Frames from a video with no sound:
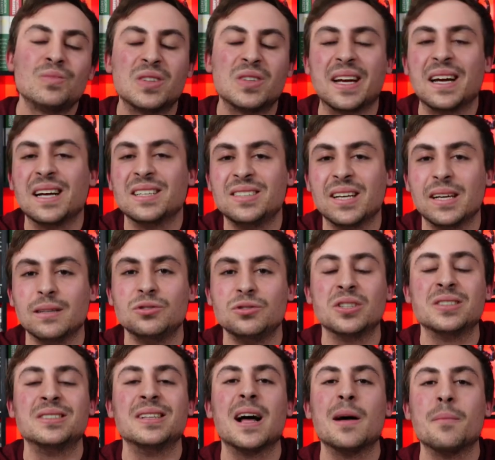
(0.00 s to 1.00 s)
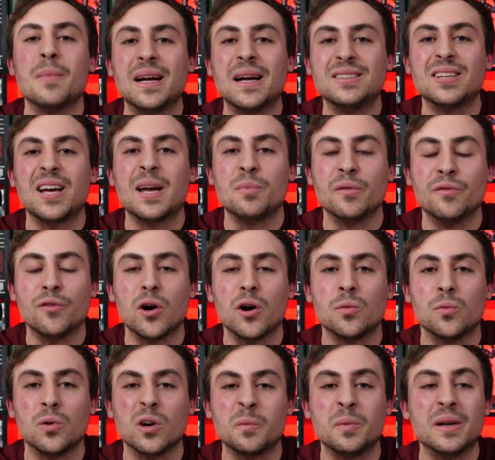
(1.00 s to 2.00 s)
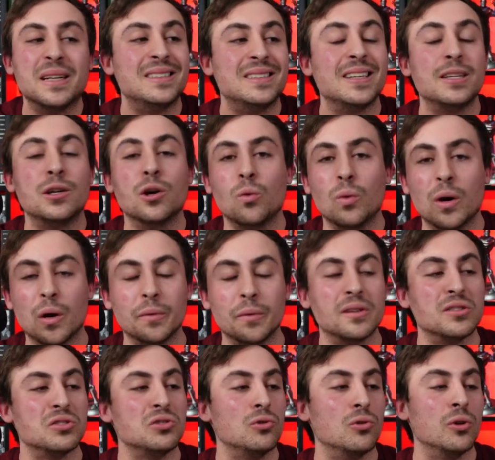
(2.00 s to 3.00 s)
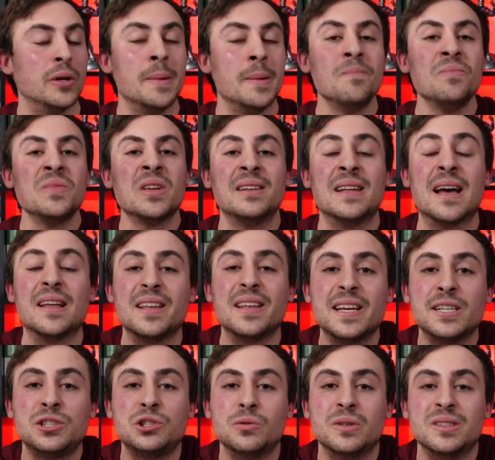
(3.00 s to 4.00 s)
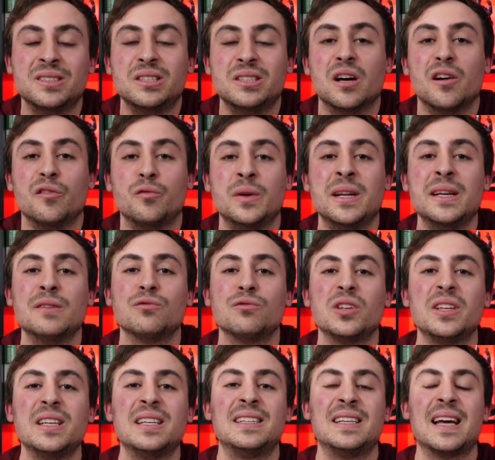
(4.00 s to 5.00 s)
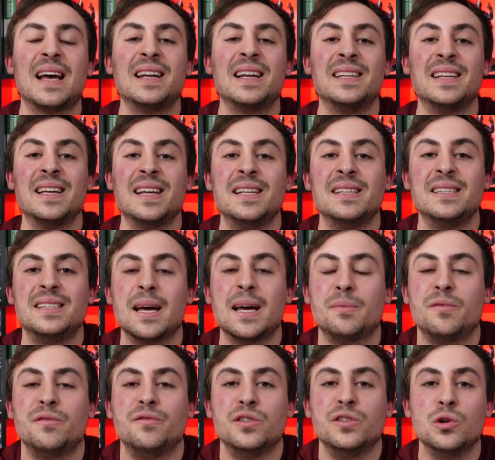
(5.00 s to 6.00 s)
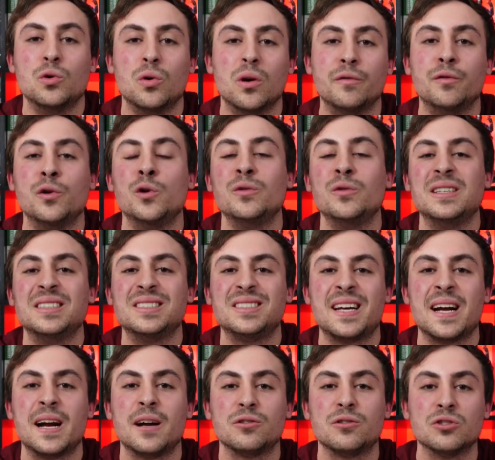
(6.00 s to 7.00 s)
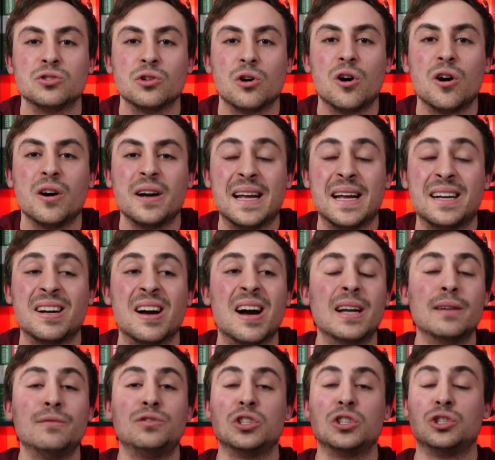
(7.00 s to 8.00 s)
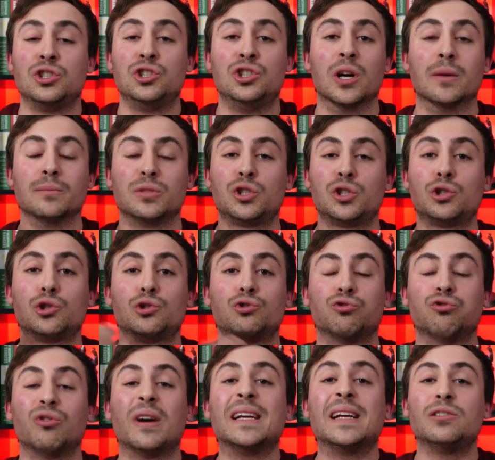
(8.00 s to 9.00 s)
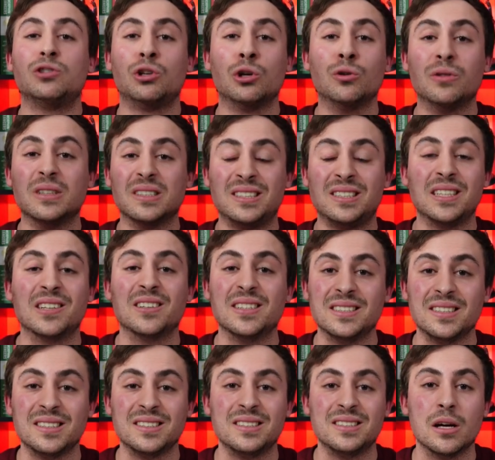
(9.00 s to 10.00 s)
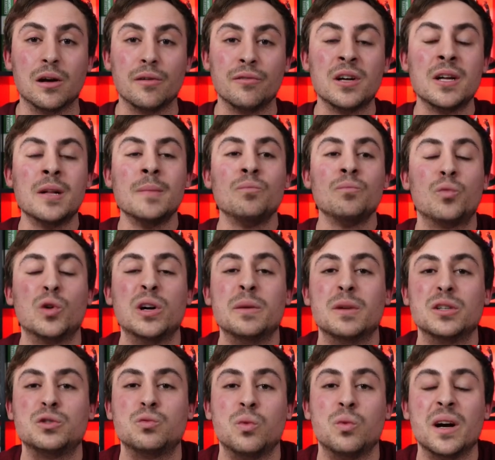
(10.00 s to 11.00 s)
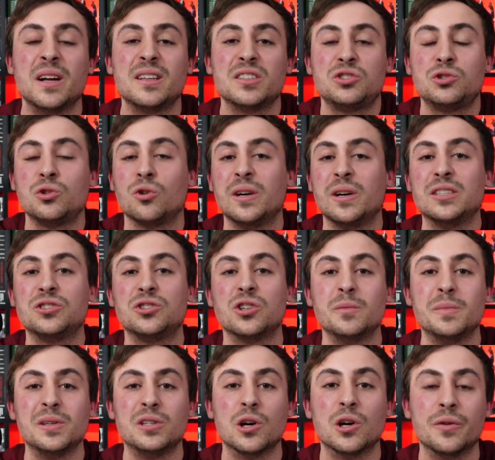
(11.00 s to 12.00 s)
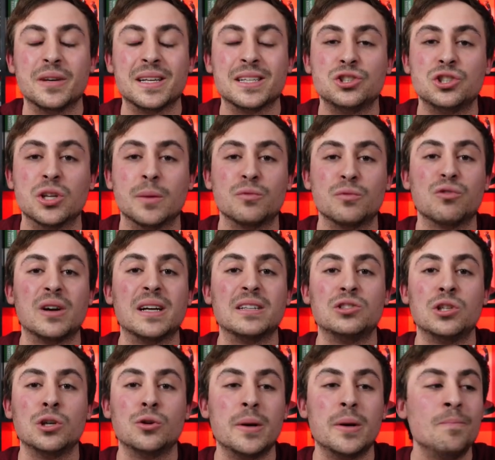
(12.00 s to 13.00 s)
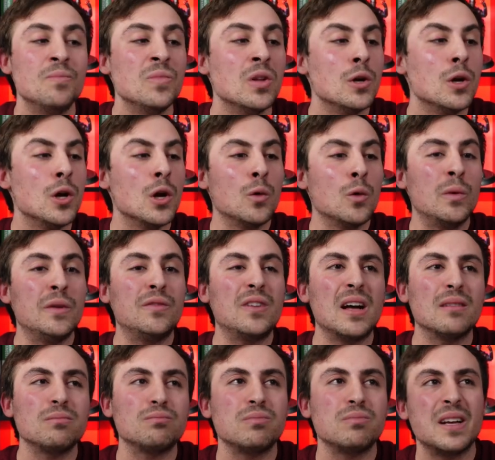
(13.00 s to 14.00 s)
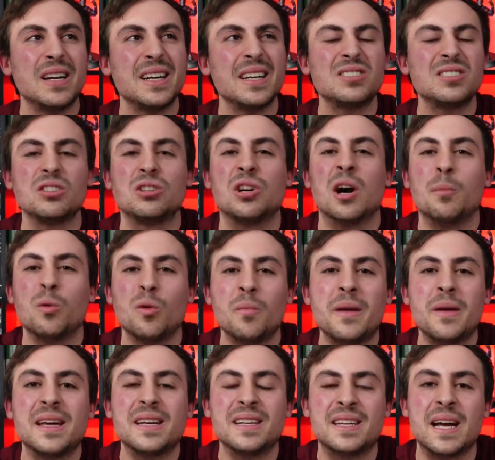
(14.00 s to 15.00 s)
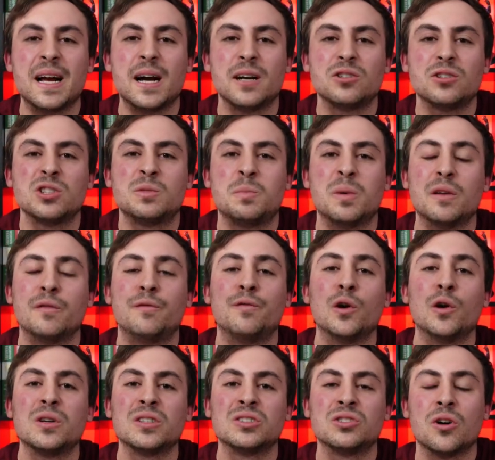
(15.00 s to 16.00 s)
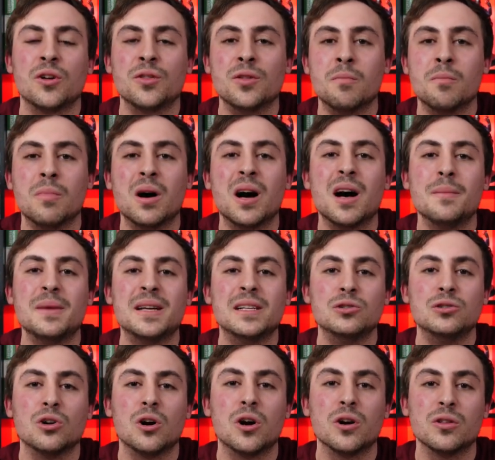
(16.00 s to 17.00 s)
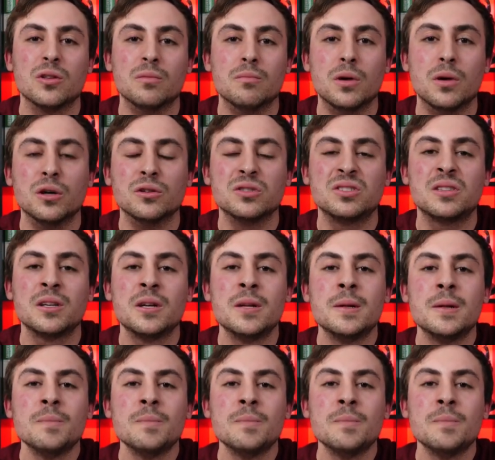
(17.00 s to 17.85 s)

Like I said, just not my type of artwork, but it did go well with the story. Now, the issue itself, we didn't really get an in depth view of who these characters are. It kind of just jumped straight to the series itself. Pretty much where the story is going to be going, it jumped right to it. We've got, I guess, a couple main characters, but it focused on the mom and daughter the most.